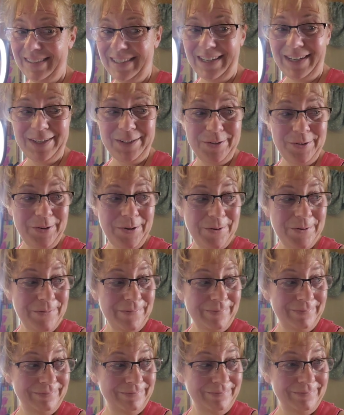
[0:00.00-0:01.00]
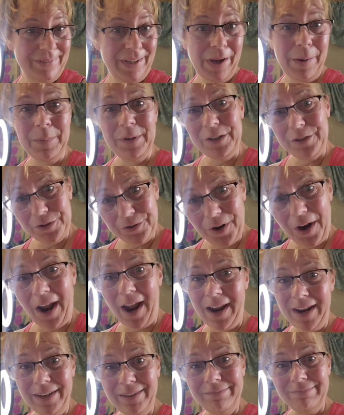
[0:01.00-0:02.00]
I don't know. I'm going to
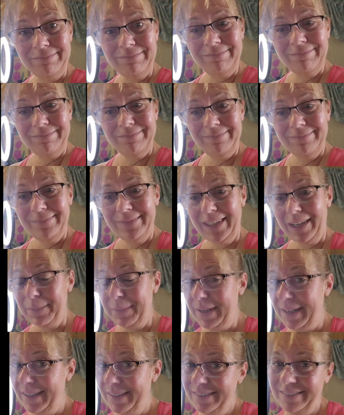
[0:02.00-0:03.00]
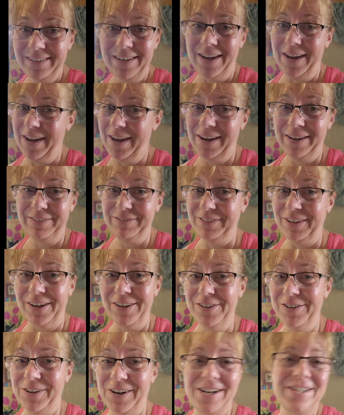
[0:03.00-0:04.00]
try. I mean, I've
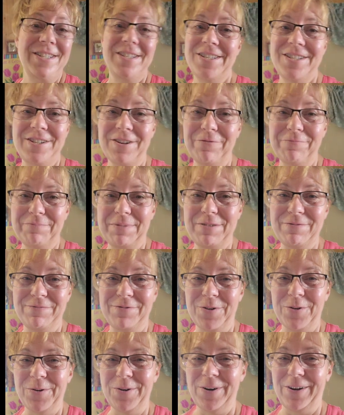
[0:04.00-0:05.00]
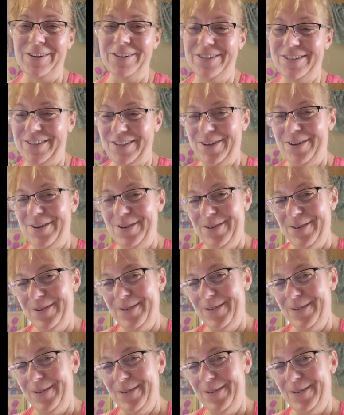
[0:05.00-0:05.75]
done crazy stuff before, so.